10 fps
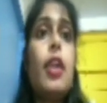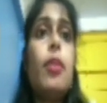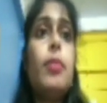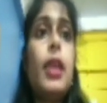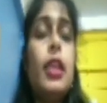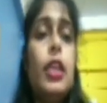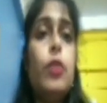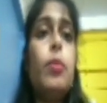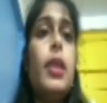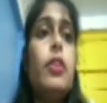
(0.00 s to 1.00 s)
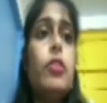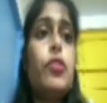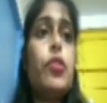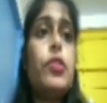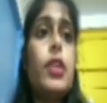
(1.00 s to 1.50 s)
of the human
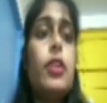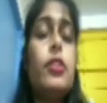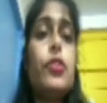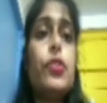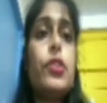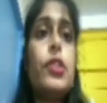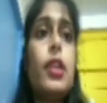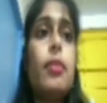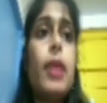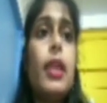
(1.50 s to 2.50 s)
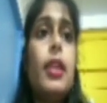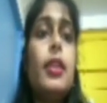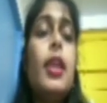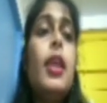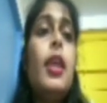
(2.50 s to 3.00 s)
resources are divided
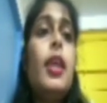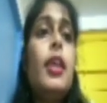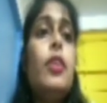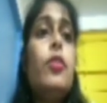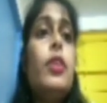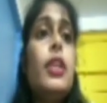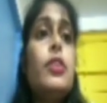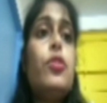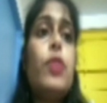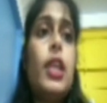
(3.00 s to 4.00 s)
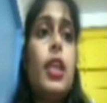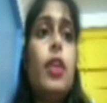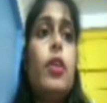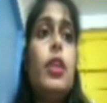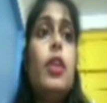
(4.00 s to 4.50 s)
into these 2
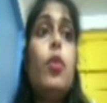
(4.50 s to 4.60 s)
categories,